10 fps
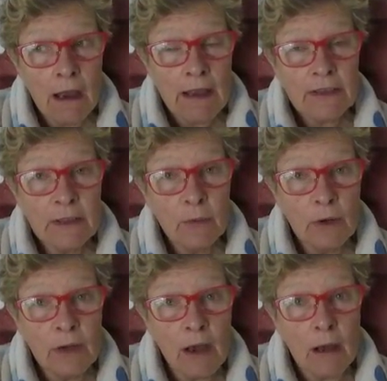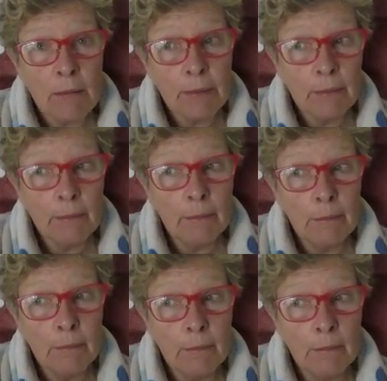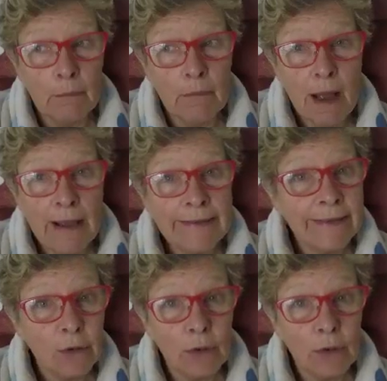I actually woke up aching